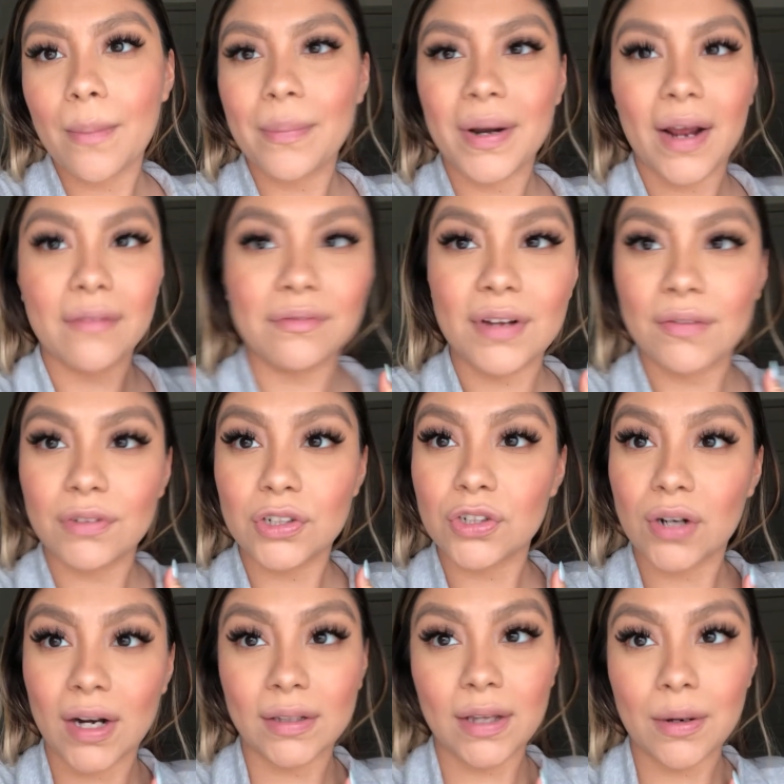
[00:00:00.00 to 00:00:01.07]
but I've never
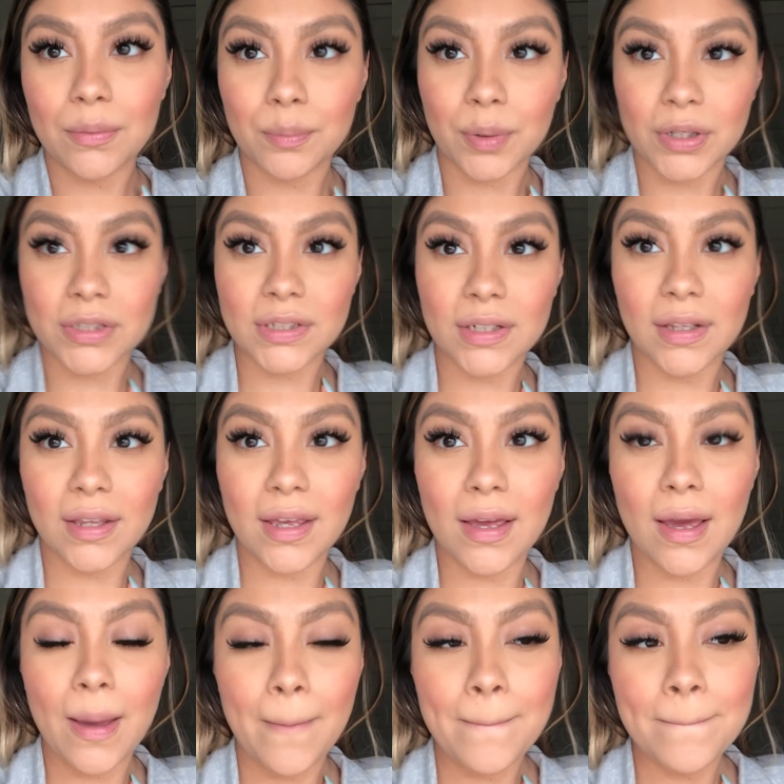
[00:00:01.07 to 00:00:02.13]
tried that one personally,
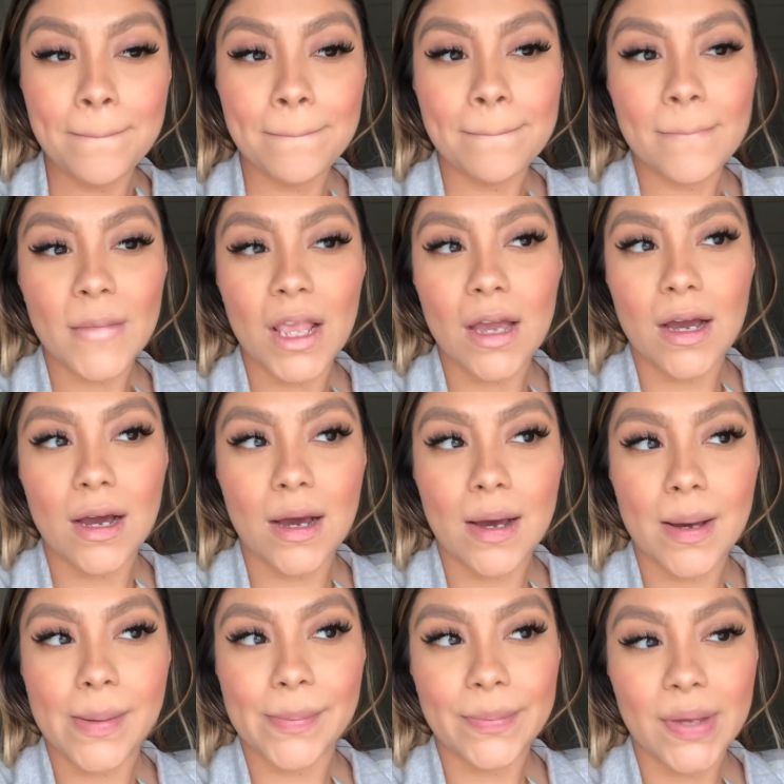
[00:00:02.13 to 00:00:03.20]

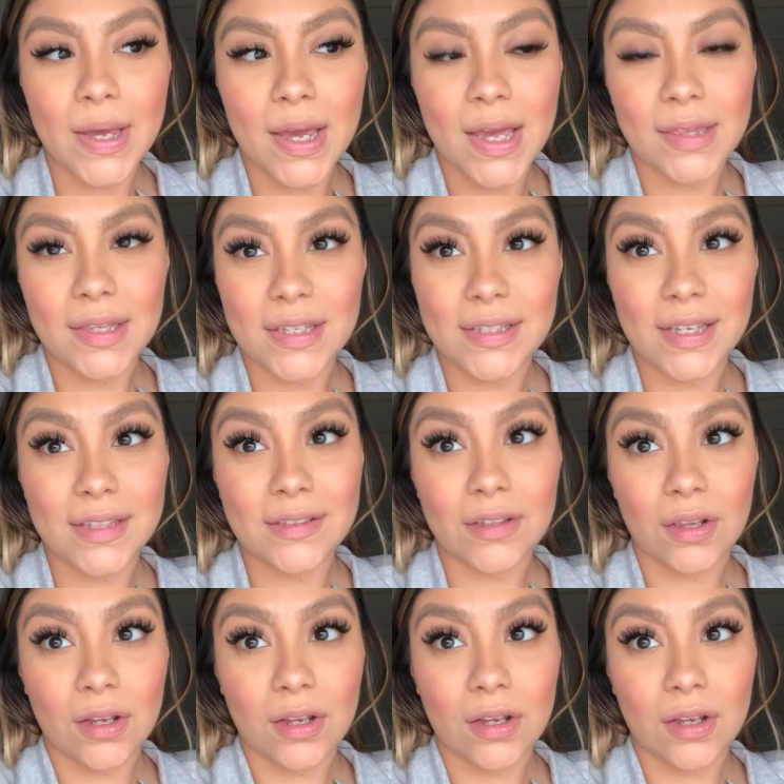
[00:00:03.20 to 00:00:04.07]
and they say it's